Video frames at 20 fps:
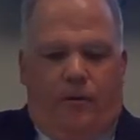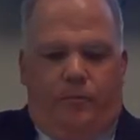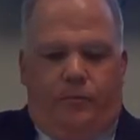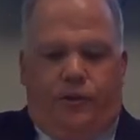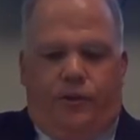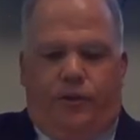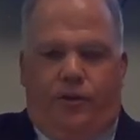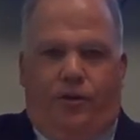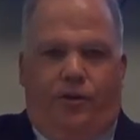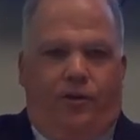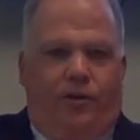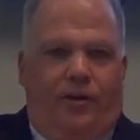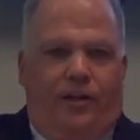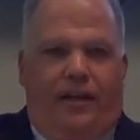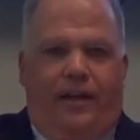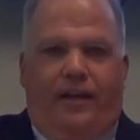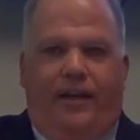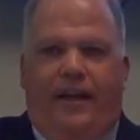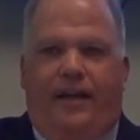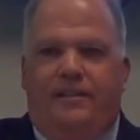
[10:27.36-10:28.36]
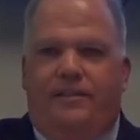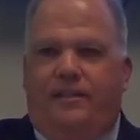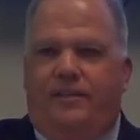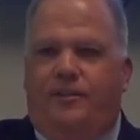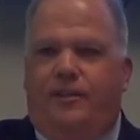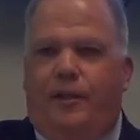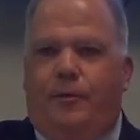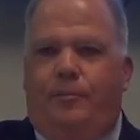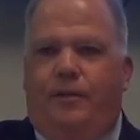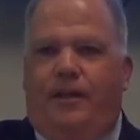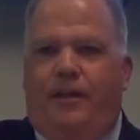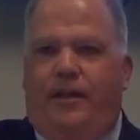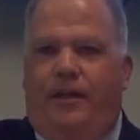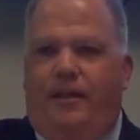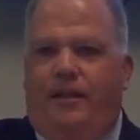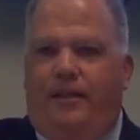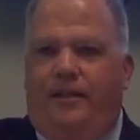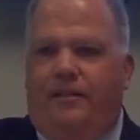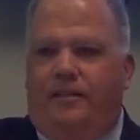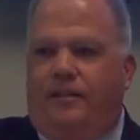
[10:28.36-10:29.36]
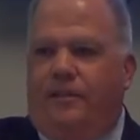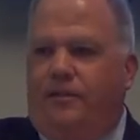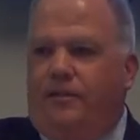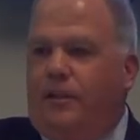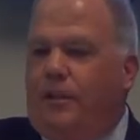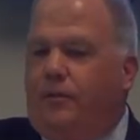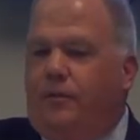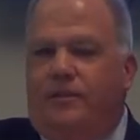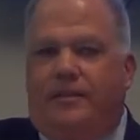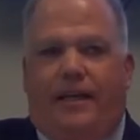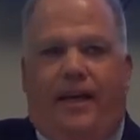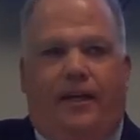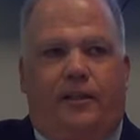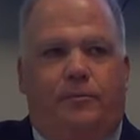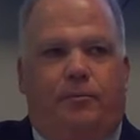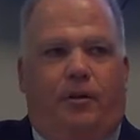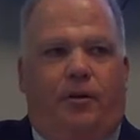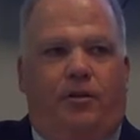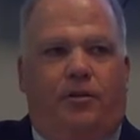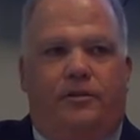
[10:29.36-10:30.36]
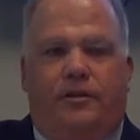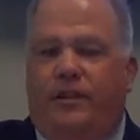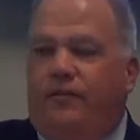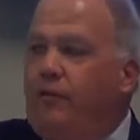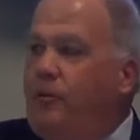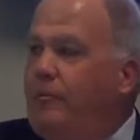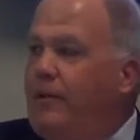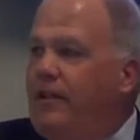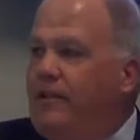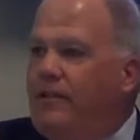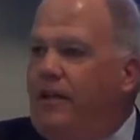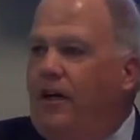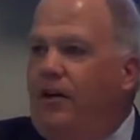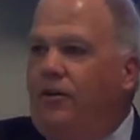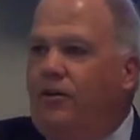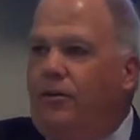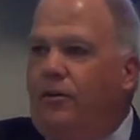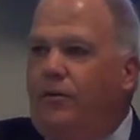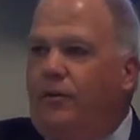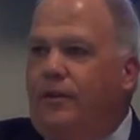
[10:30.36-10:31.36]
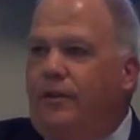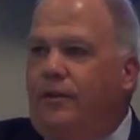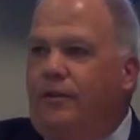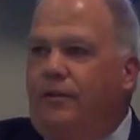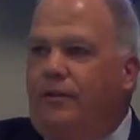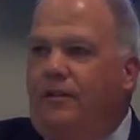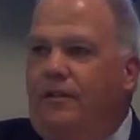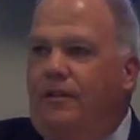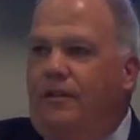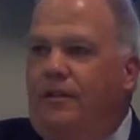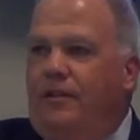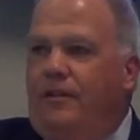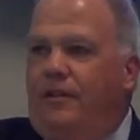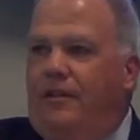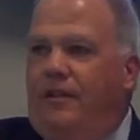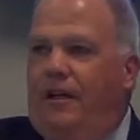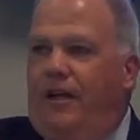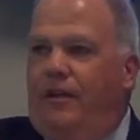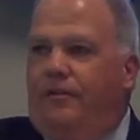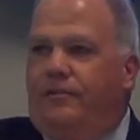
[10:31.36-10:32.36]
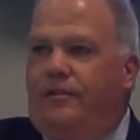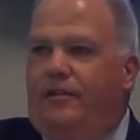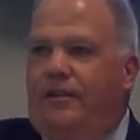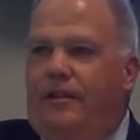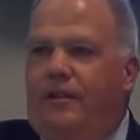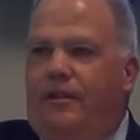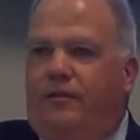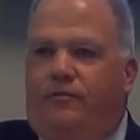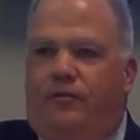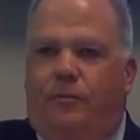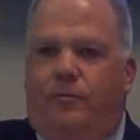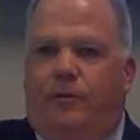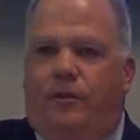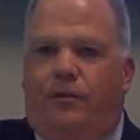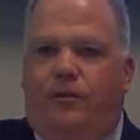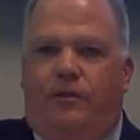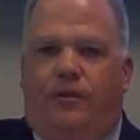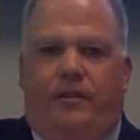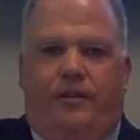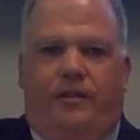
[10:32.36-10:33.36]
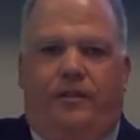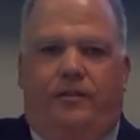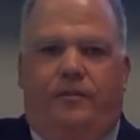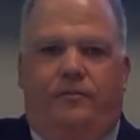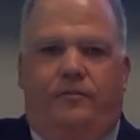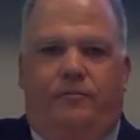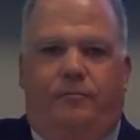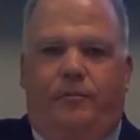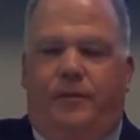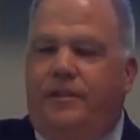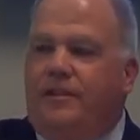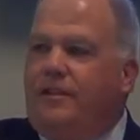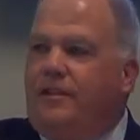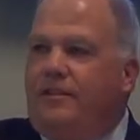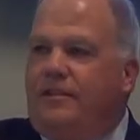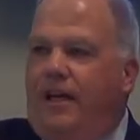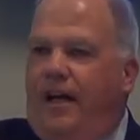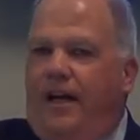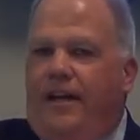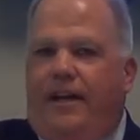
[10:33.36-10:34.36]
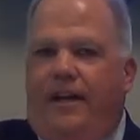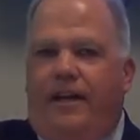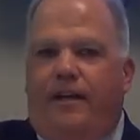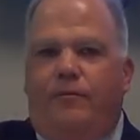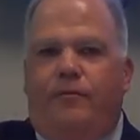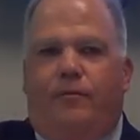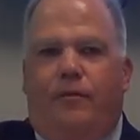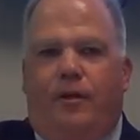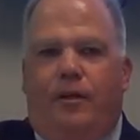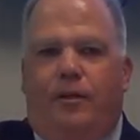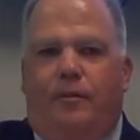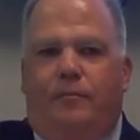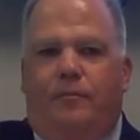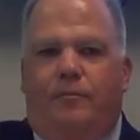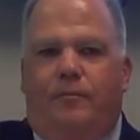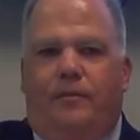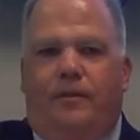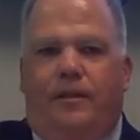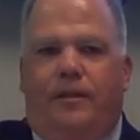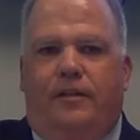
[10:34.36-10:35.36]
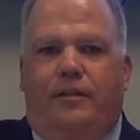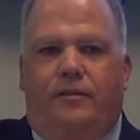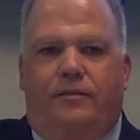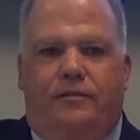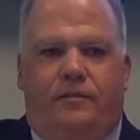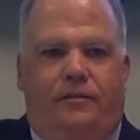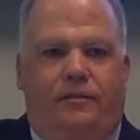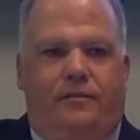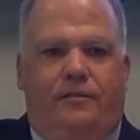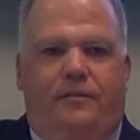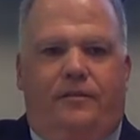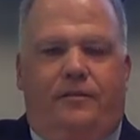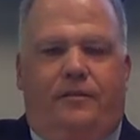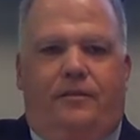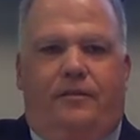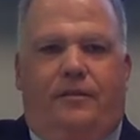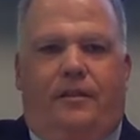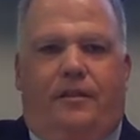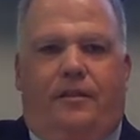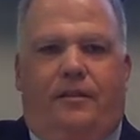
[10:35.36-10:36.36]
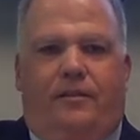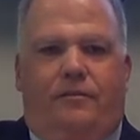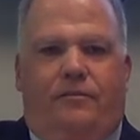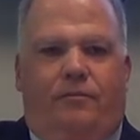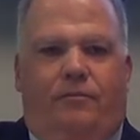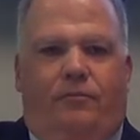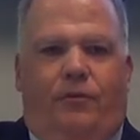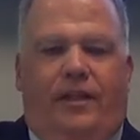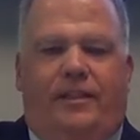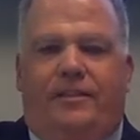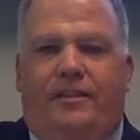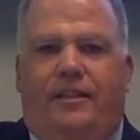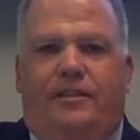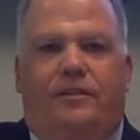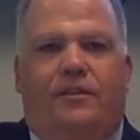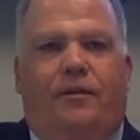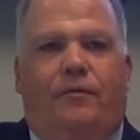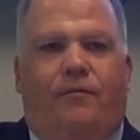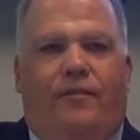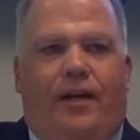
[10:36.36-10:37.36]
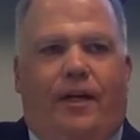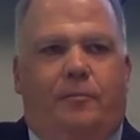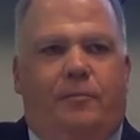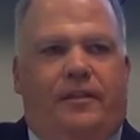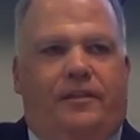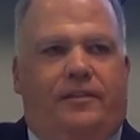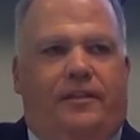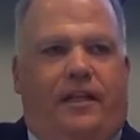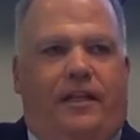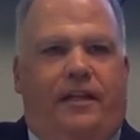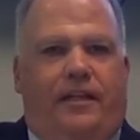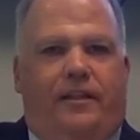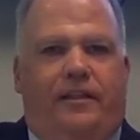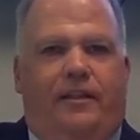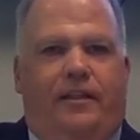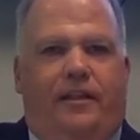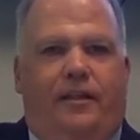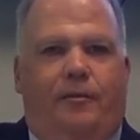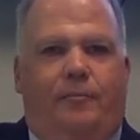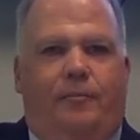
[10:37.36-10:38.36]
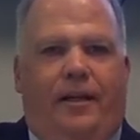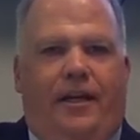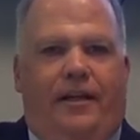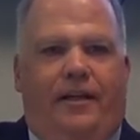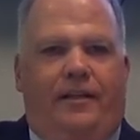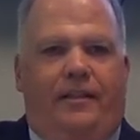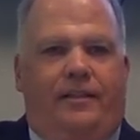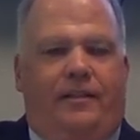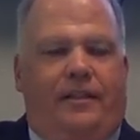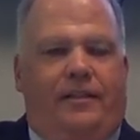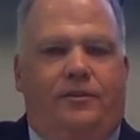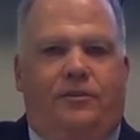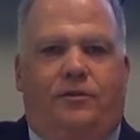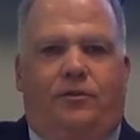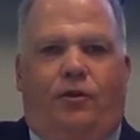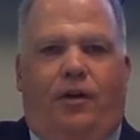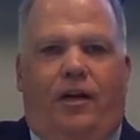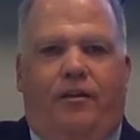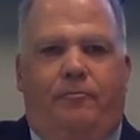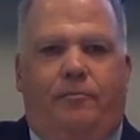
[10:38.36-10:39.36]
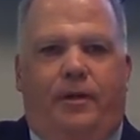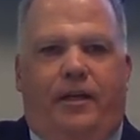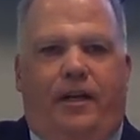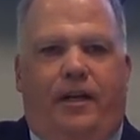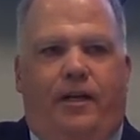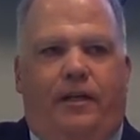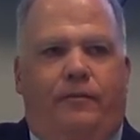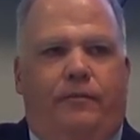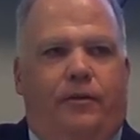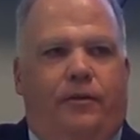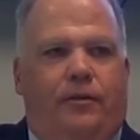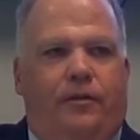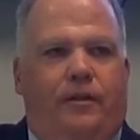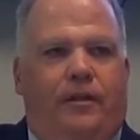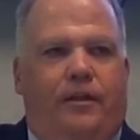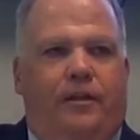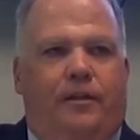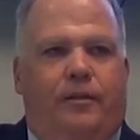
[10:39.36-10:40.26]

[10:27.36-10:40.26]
Sure. I mean, as a CPA and dealing with tax policy for my entire career, I've seen it from both the business side and from the residents and family side. And it does drive behavior.